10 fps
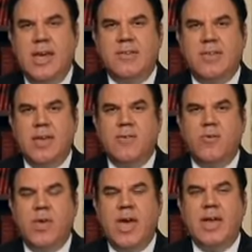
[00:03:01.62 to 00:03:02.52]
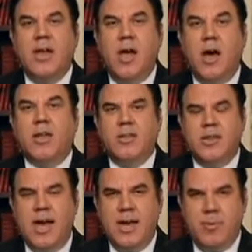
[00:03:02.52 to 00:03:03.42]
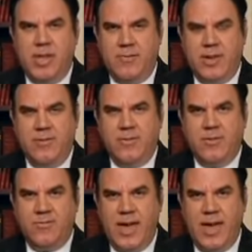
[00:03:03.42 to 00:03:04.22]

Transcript: case, even if we had undeniable evidence, the